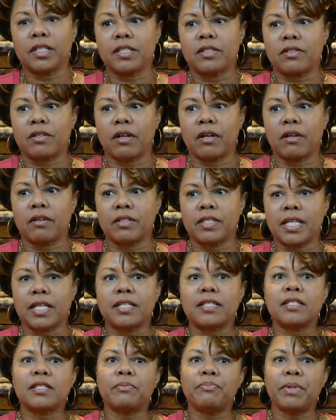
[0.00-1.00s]
is our
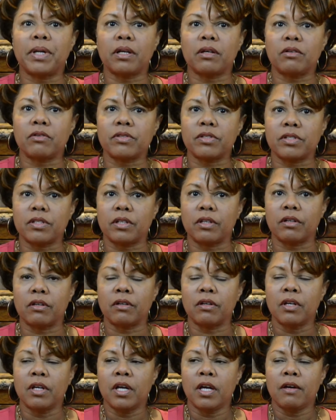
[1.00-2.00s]
Texas Medical
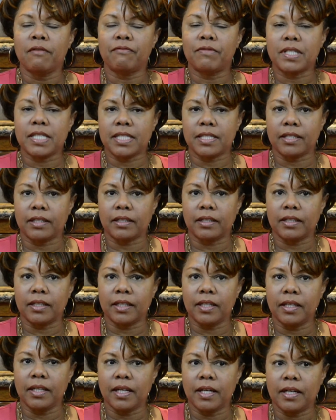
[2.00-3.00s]
Center
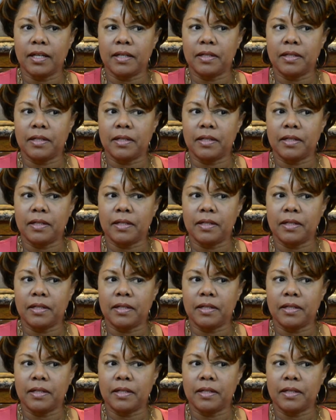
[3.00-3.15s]
facility.